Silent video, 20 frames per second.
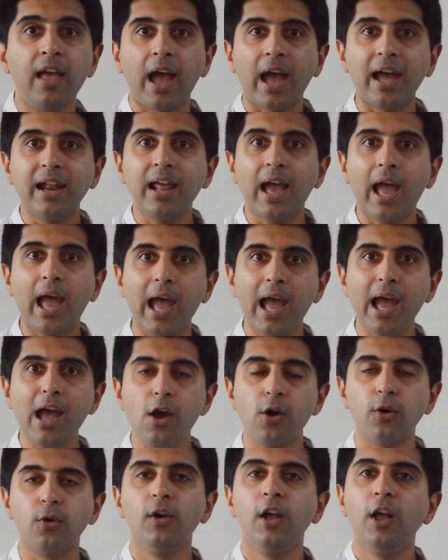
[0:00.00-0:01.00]
And
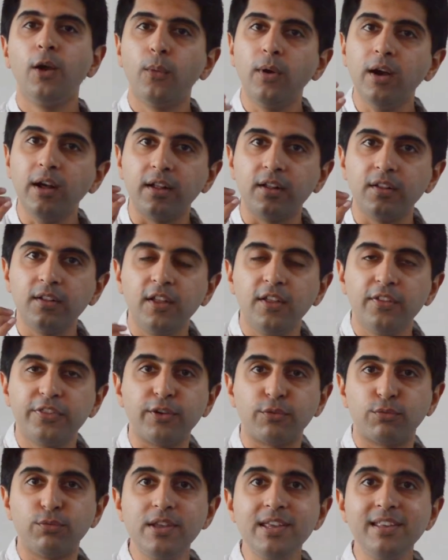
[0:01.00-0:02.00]
how? Well,
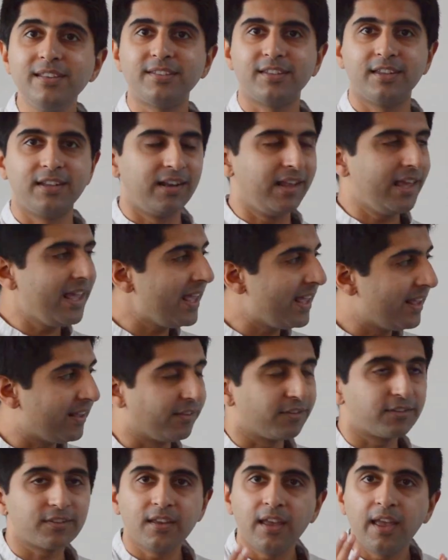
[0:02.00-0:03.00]
the reason
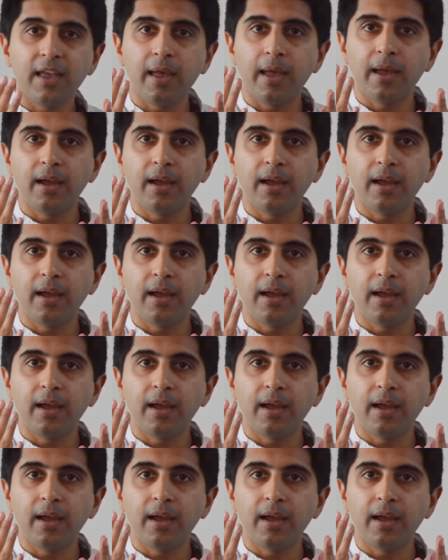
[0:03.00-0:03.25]
is